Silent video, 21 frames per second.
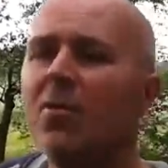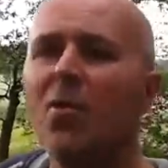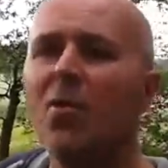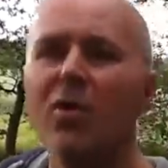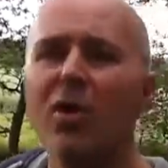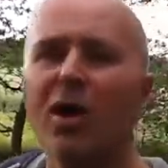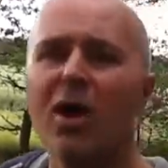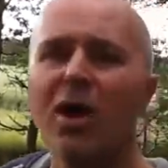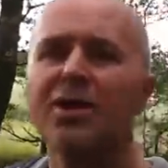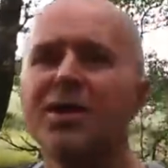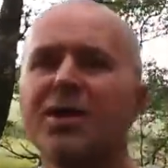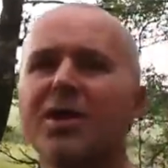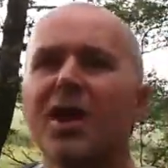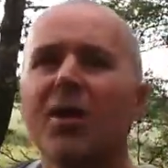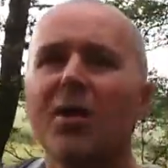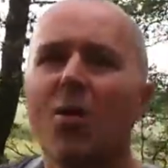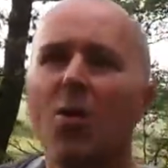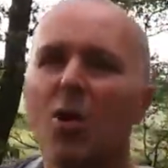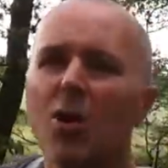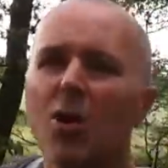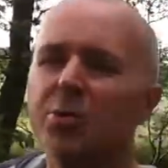fortnight
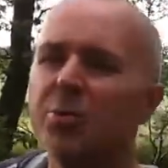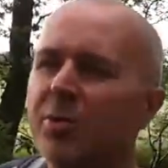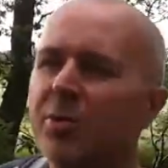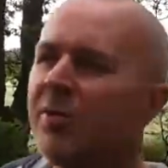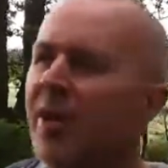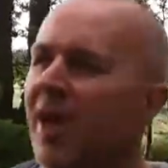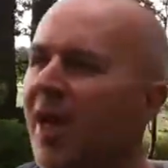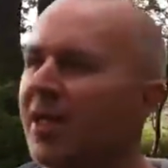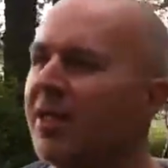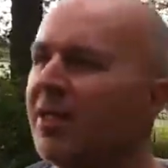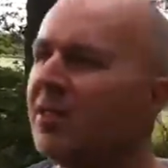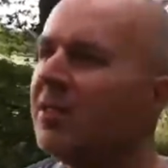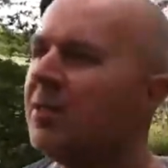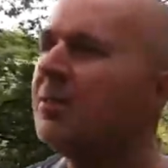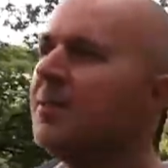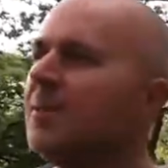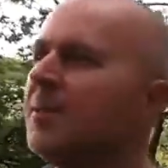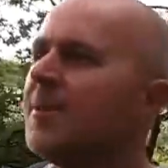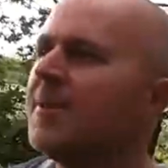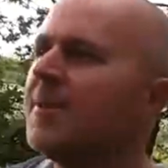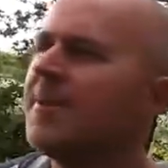ago I washed my van
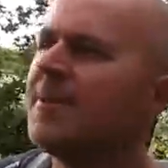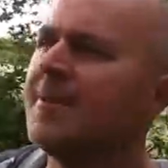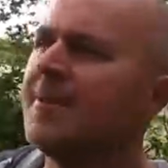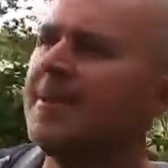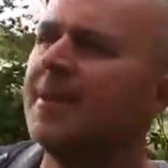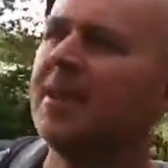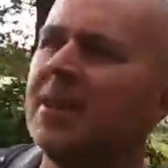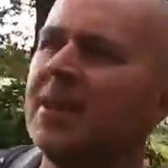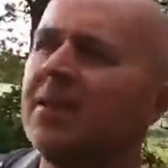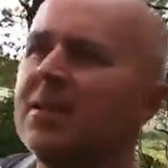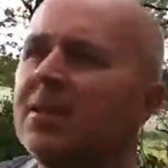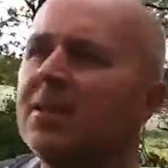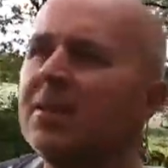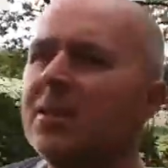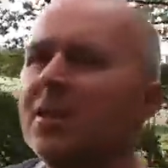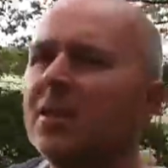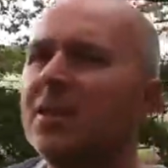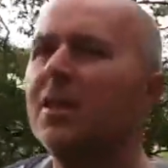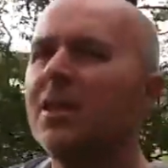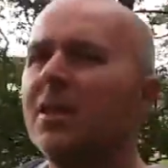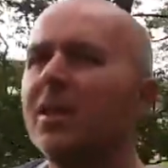
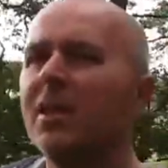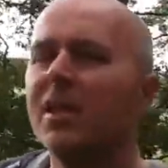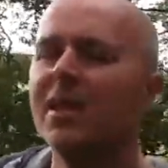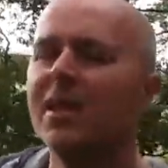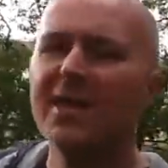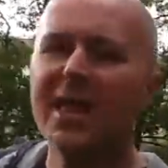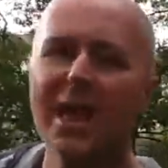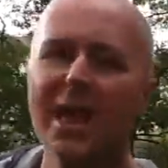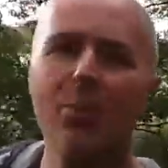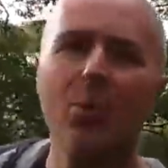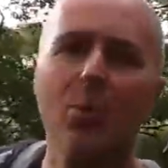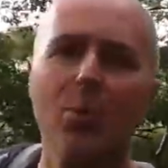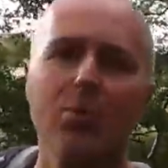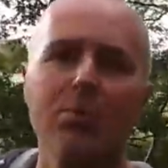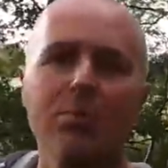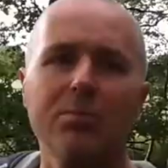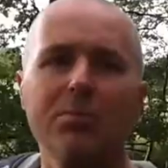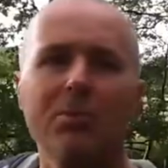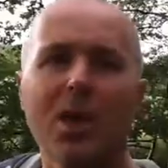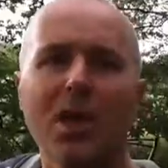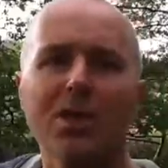and uh, it came up
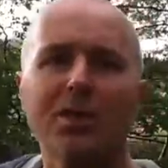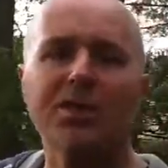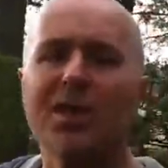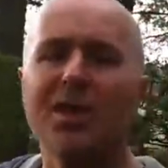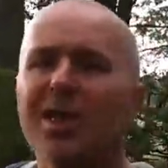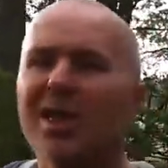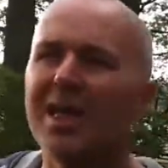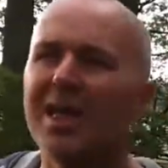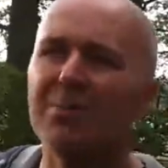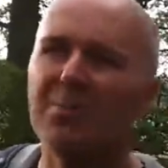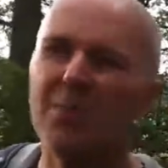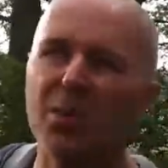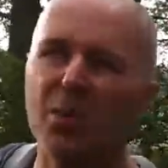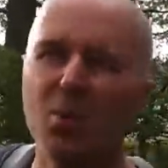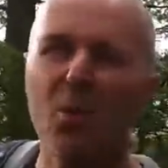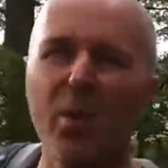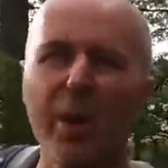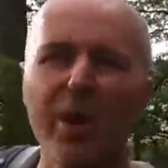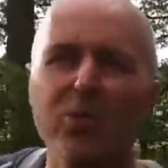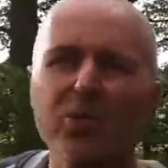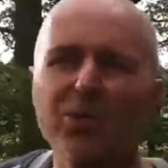nice and clean but
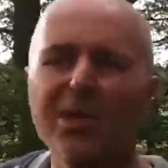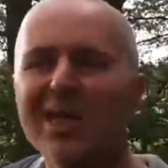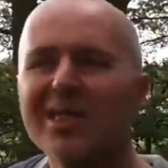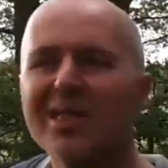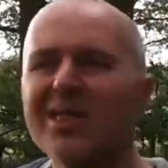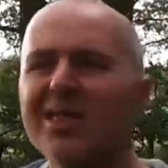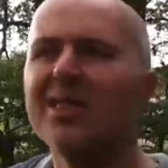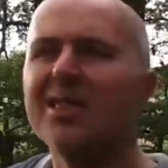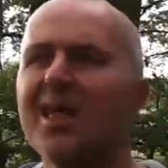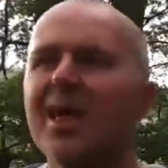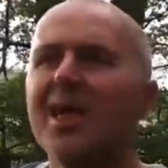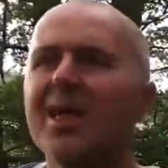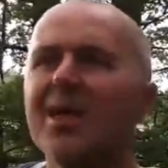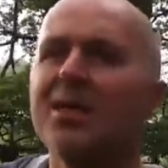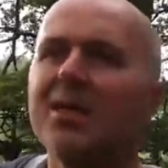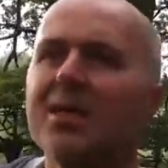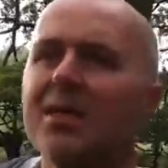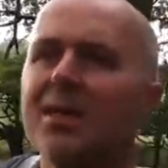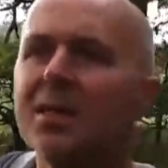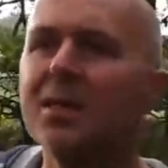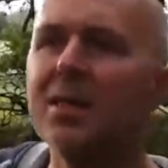the wheels let it
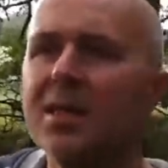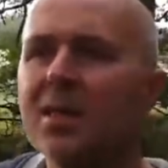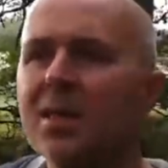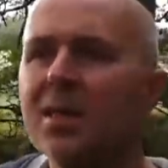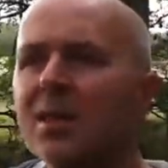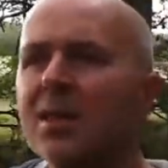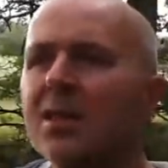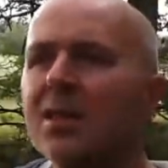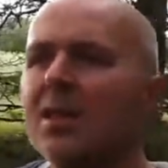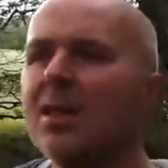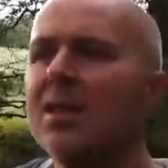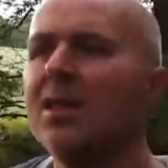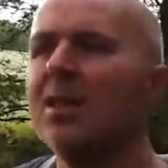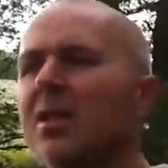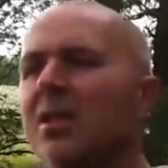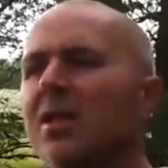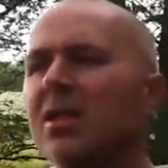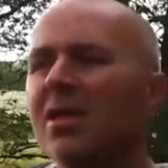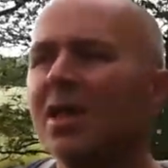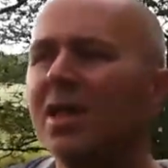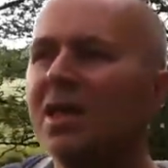down
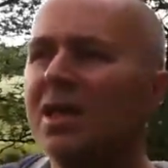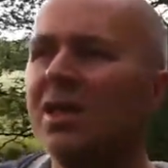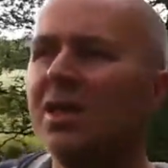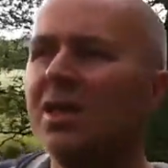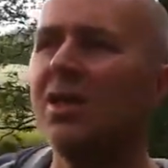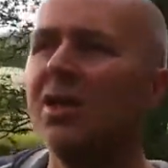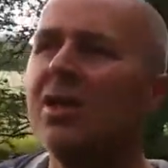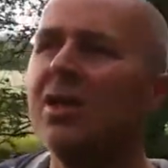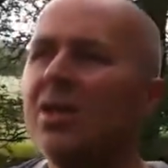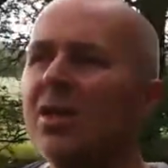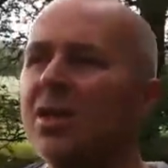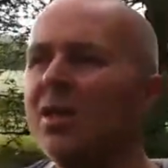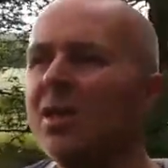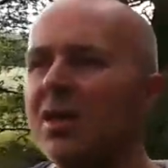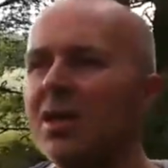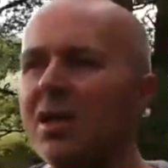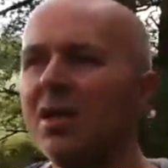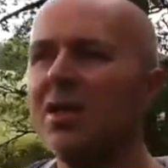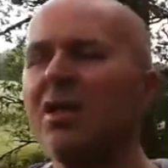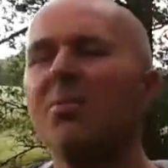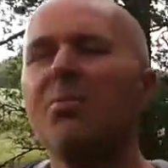the, uh,
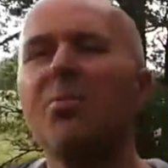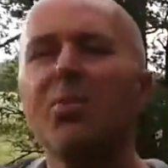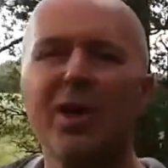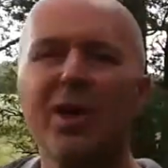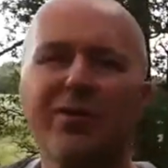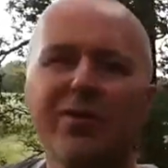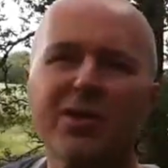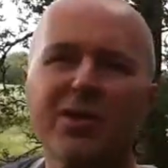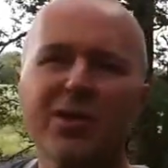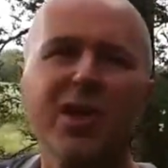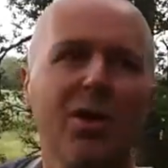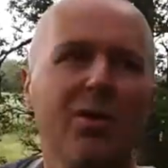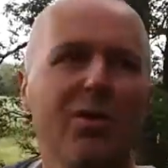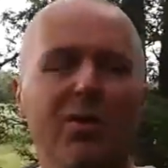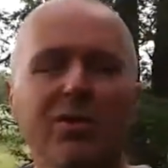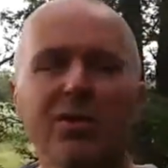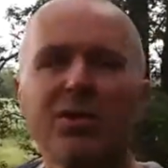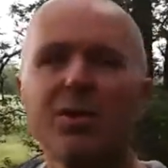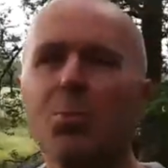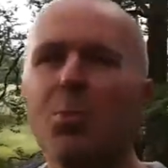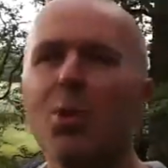the previous
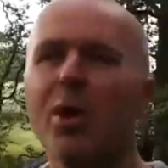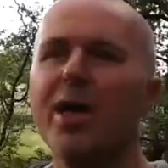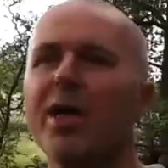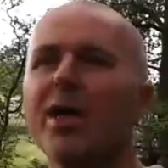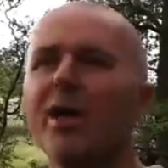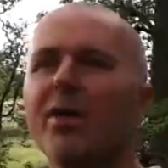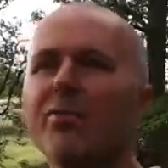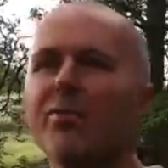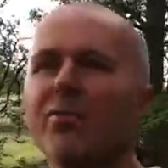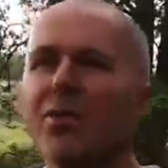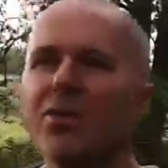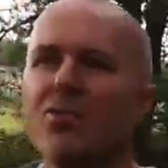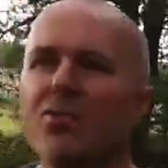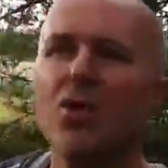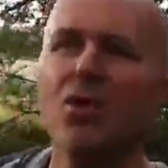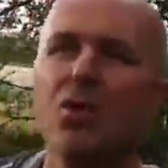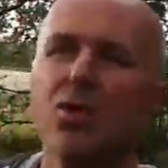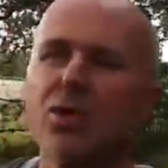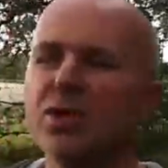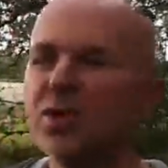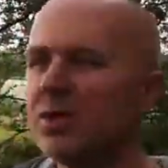owner had sprayed over the
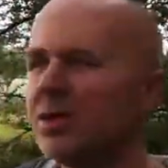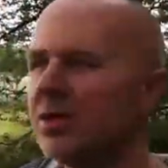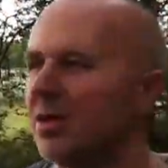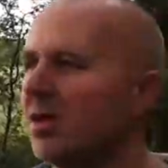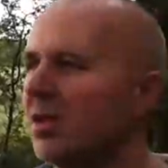rust